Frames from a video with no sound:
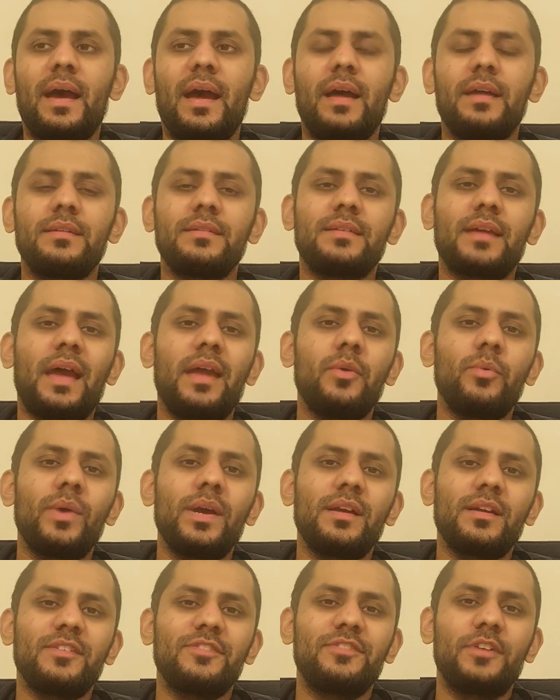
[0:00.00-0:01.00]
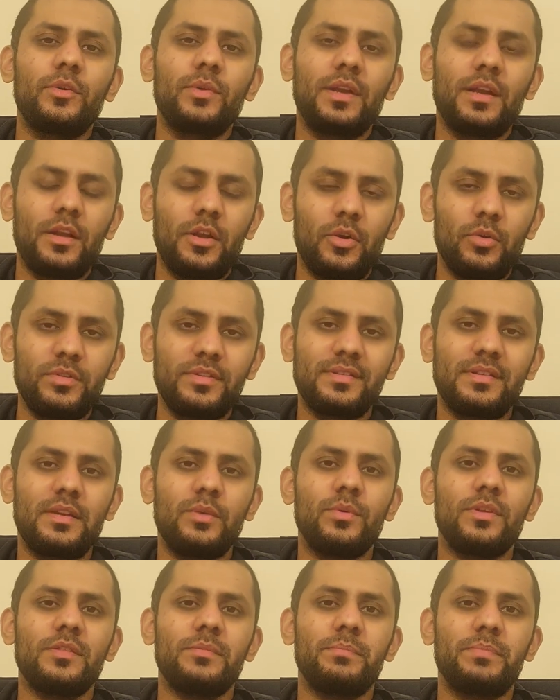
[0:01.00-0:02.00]
and I work very closely
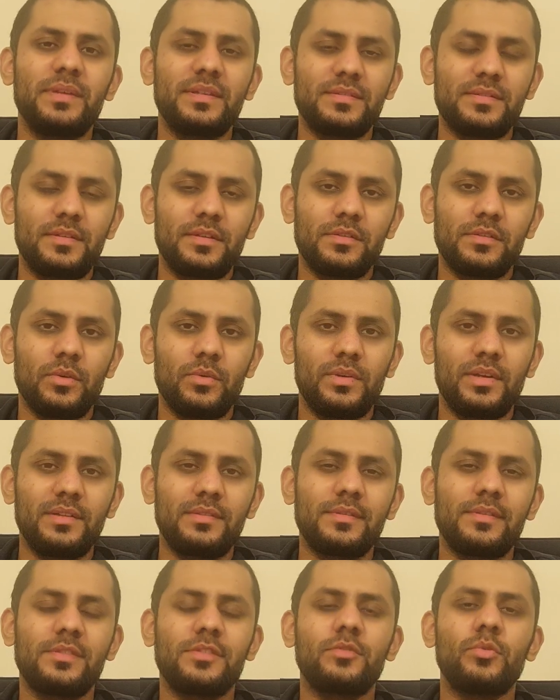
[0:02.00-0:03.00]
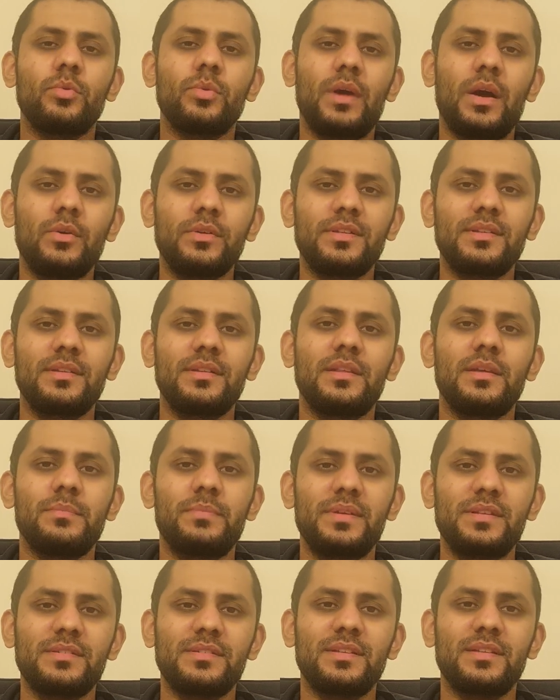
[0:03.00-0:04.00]
with business owners throughout their
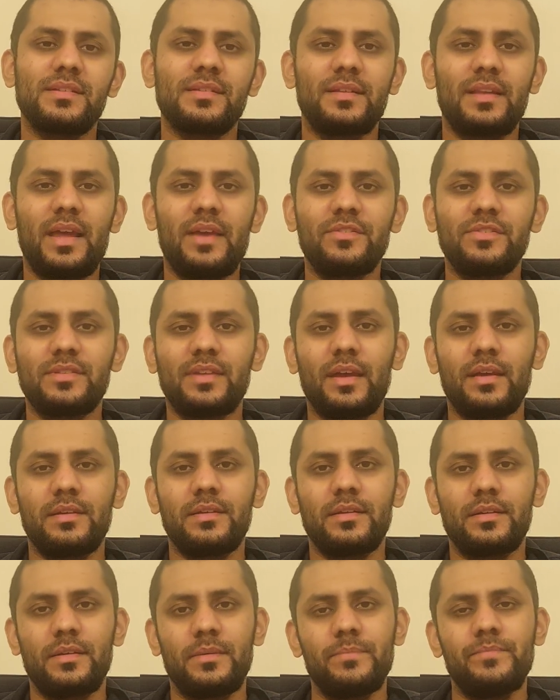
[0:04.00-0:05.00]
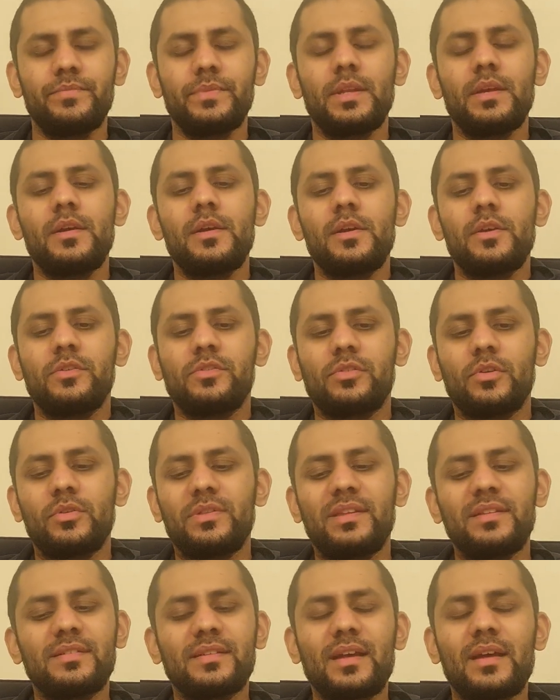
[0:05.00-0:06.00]
business life cycle. So
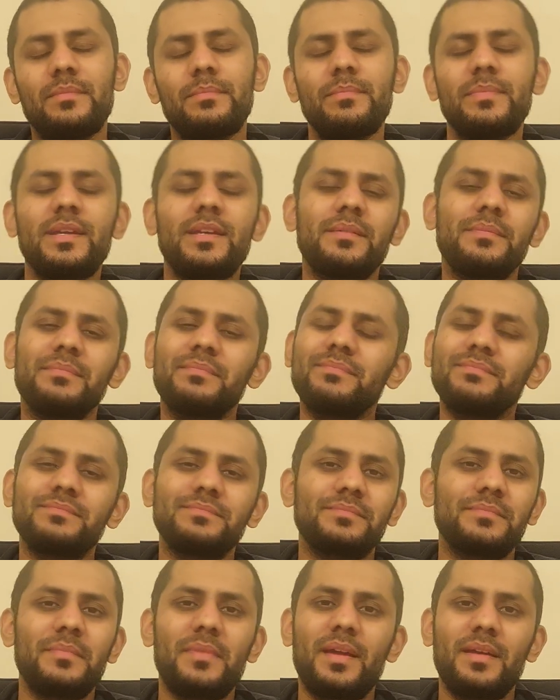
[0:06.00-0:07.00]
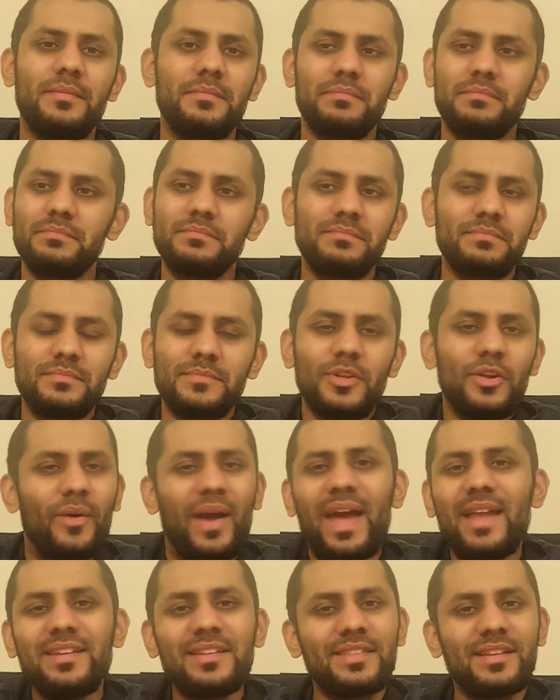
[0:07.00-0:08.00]
this can mean
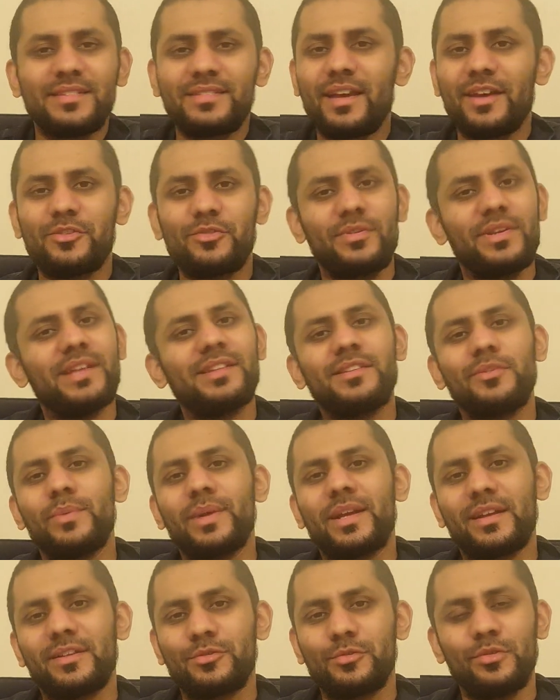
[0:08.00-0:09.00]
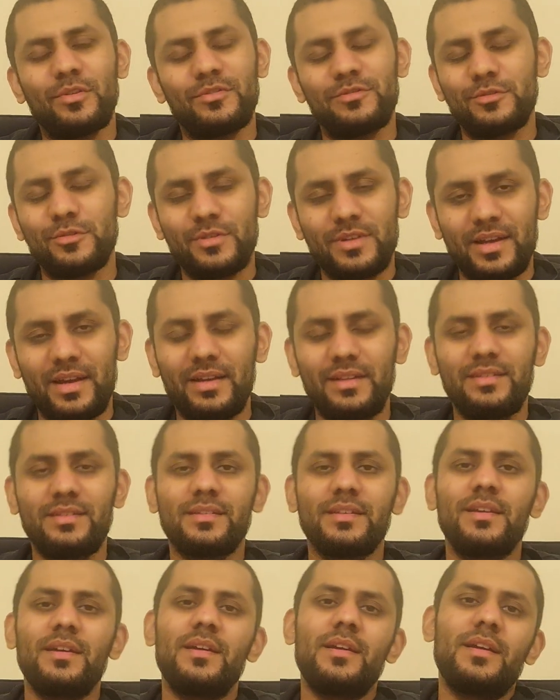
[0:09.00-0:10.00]
anything tax related. We can sort of look at